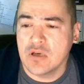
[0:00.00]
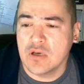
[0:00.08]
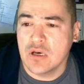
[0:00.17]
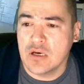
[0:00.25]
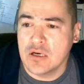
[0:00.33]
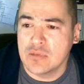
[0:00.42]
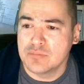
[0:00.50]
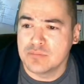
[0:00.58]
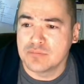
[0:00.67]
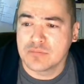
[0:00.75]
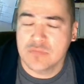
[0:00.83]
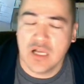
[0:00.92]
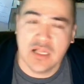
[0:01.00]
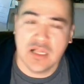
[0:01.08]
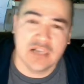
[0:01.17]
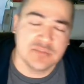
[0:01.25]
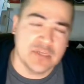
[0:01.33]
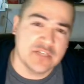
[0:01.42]
I
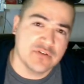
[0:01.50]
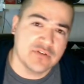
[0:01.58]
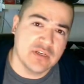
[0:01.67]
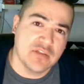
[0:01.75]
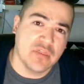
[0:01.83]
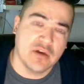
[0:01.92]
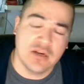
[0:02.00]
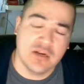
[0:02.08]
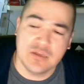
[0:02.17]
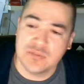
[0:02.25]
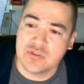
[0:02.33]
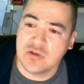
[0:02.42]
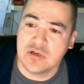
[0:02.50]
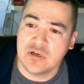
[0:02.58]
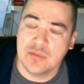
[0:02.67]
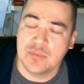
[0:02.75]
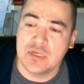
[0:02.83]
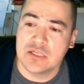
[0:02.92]
lost my train of thought, I'm
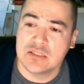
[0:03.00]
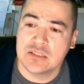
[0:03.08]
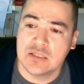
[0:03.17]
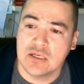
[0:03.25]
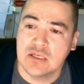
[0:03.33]
sorry, but